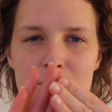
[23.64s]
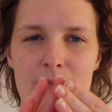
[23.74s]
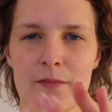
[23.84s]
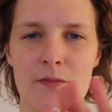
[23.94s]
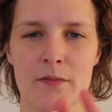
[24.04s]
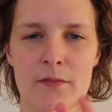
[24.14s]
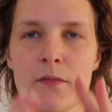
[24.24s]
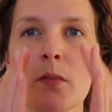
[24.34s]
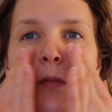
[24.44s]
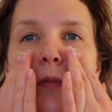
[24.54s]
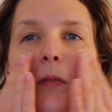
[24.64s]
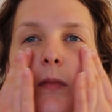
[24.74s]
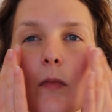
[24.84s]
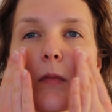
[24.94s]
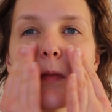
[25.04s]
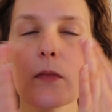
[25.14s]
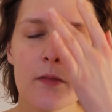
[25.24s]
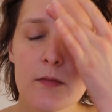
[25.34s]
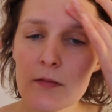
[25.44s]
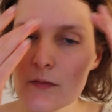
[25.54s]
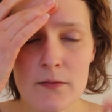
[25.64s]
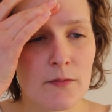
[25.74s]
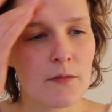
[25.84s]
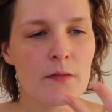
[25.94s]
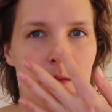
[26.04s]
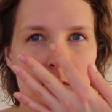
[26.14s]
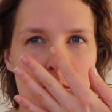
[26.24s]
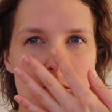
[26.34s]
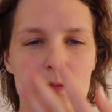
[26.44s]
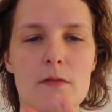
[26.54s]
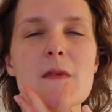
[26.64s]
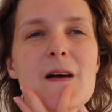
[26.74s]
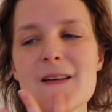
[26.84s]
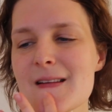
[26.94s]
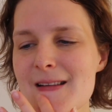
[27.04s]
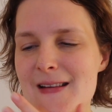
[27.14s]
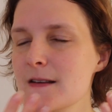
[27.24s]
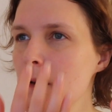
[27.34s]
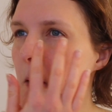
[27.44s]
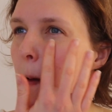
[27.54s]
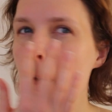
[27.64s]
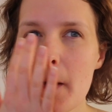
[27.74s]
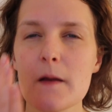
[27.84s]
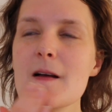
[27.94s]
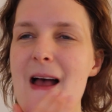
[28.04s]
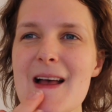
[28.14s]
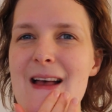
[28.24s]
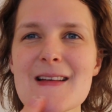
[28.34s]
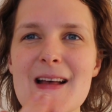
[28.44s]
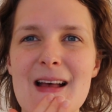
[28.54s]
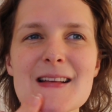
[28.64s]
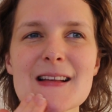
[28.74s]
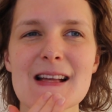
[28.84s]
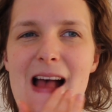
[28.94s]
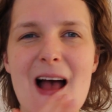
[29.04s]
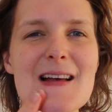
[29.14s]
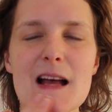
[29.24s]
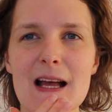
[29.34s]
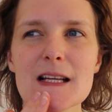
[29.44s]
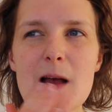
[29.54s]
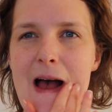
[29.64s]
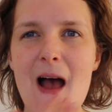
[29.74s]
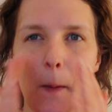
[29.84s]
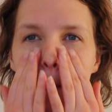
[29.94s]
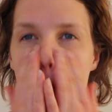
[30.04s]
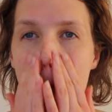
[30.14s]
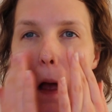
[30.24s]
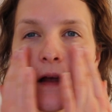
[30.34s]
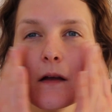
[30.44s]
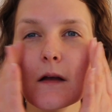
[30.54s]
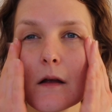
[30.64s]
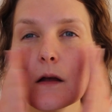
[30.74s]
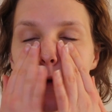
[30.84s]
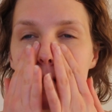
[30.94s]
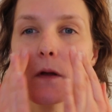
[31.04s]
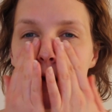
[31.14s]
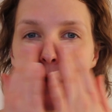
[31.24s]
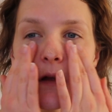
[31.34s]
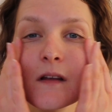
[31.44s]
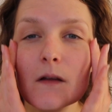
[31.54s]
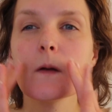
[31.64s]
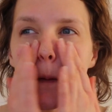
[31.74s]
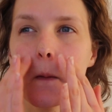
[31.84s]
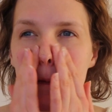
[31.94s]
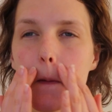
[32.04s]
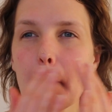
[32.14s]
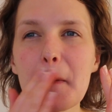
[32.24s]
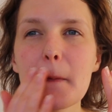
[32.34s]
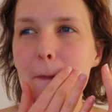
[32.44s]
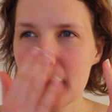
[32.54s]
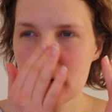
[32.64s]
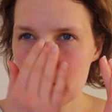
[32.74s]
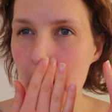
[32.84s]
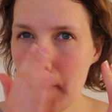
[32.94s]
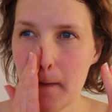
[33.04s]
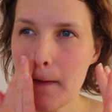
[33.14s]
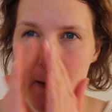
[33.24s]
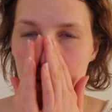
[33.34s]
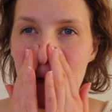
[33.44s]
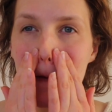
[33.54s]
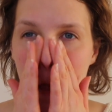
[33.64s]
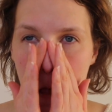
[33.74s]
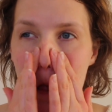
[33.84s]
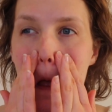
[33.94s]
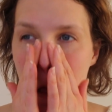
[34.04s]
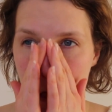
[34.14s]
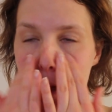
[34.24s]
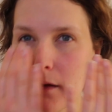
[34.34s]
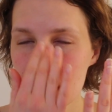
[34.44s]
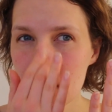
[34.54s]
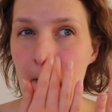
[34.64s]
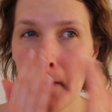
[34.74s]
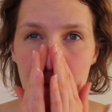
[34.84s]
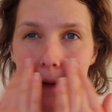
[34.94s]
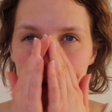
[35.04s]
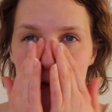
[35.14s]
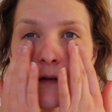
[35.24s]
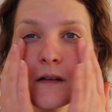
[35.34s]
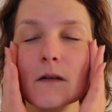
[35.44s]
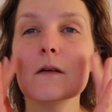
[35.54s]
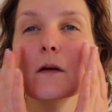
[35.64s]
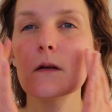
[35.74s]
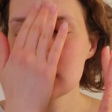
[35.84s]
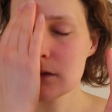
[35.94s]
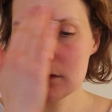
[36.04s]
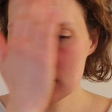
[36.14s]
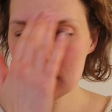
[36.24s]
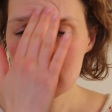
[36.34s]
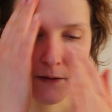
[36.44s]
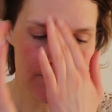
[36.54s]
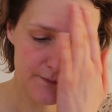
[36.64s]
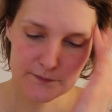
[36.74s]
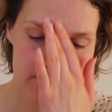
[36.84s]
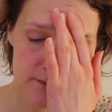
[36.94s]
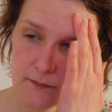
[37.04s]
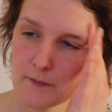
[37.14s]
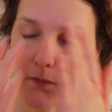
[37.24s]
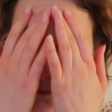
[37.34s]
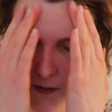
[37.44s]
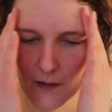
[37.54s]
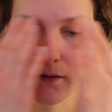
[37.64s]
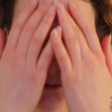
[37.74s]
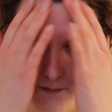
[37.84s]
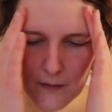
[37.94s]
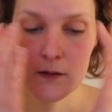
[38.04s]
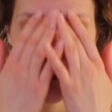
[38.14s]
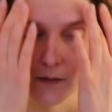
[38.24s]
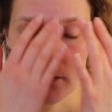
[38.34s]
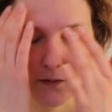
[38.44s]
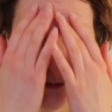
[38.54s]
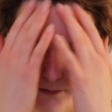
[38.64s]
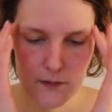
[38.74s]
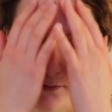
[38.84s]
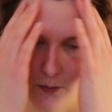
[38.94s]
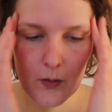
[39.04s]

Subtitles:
this look off by using the Benfits PoreFessional Pore Minimizing Primer, and I'm rubbing this into my chin, my cheeks, my nose, and my forehead to minimize the appearance of pores. And for a foundation, we are going to use the